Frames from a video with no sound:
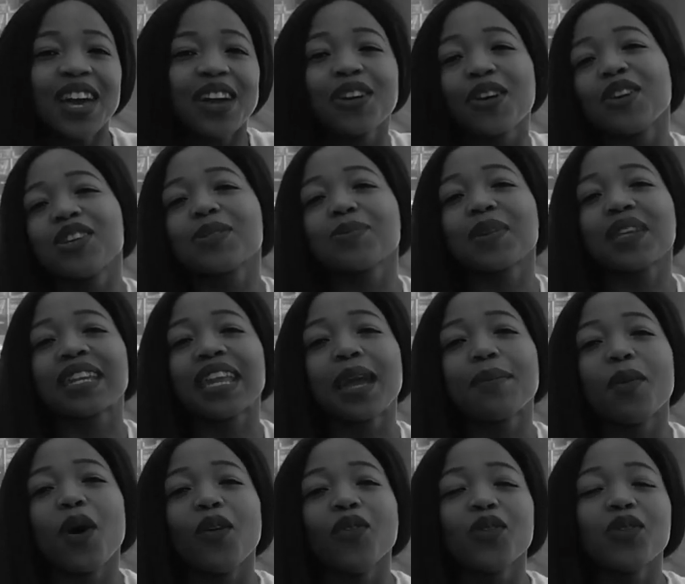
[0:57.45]
He goes by the
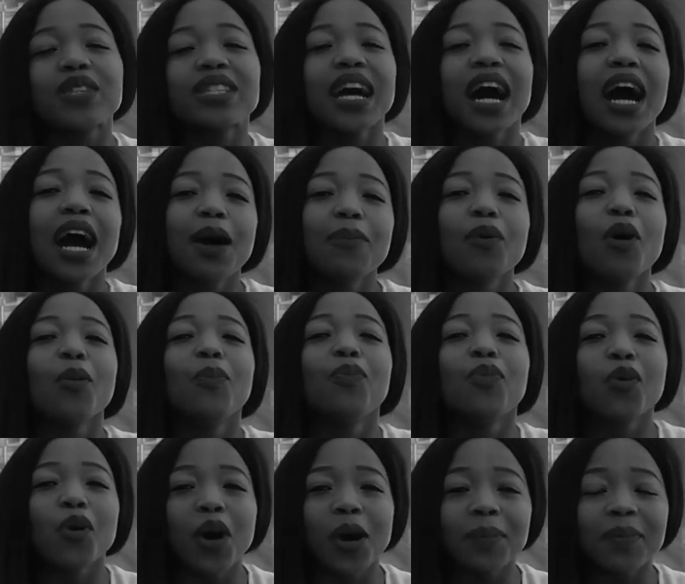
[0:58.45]
name of
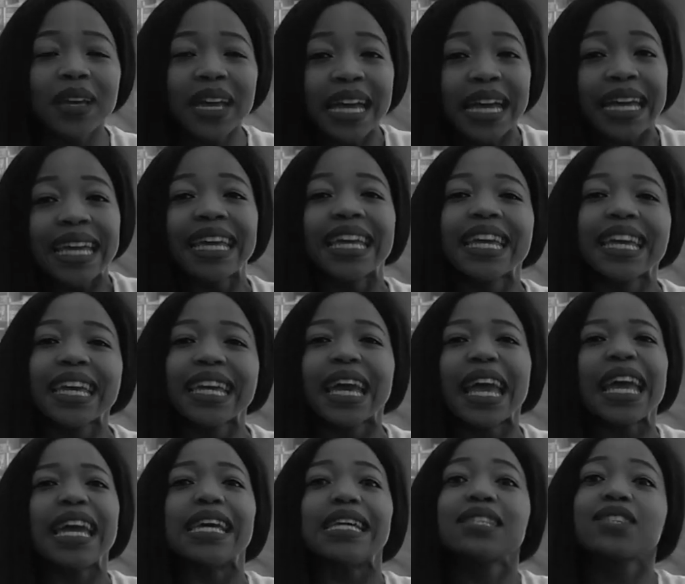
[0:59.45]
Thabo Boom.
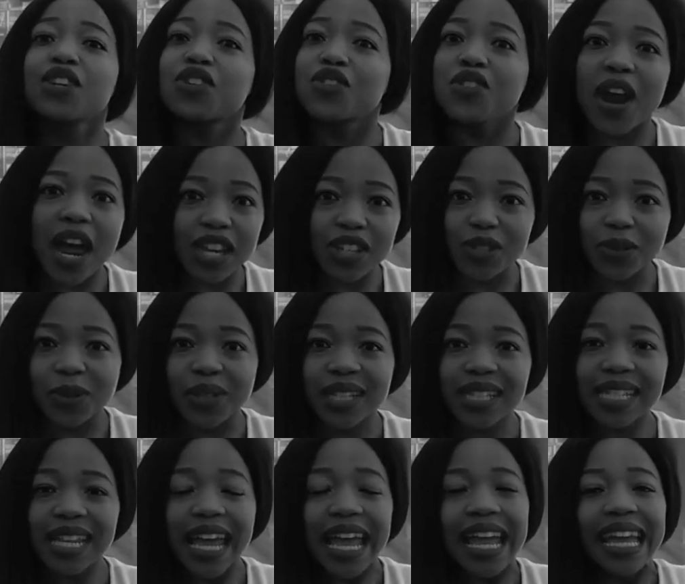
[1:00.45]
He is a
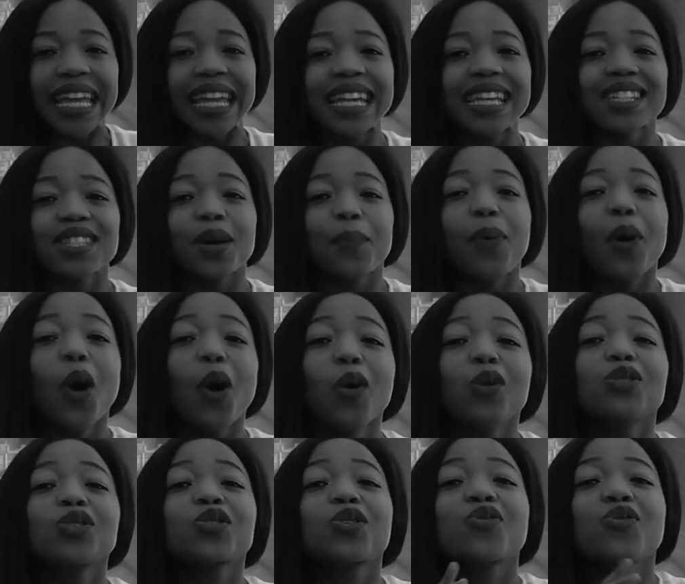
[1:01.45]
graduate. He is a
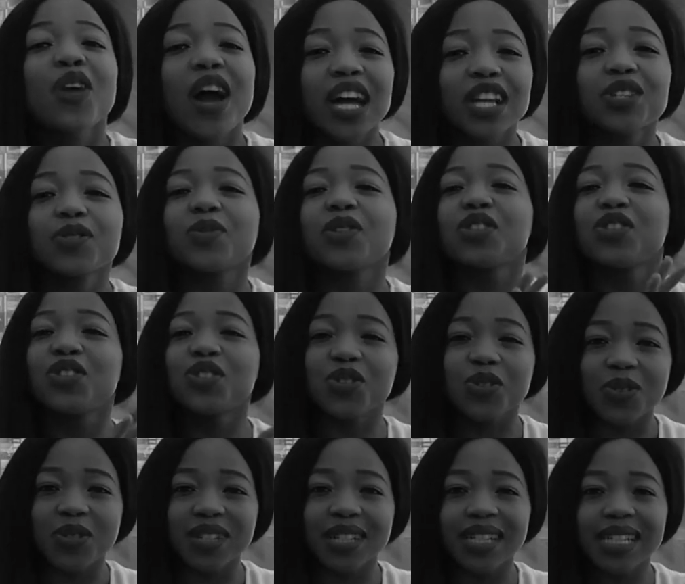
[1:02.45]
postgraduate
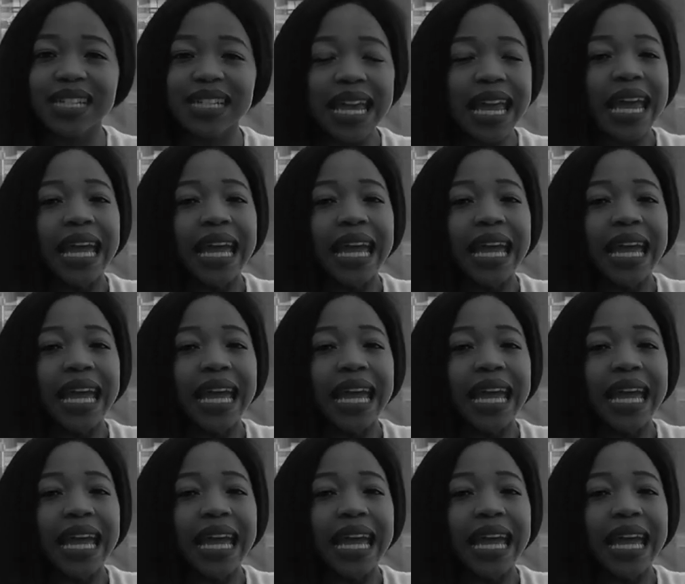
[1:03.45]
student.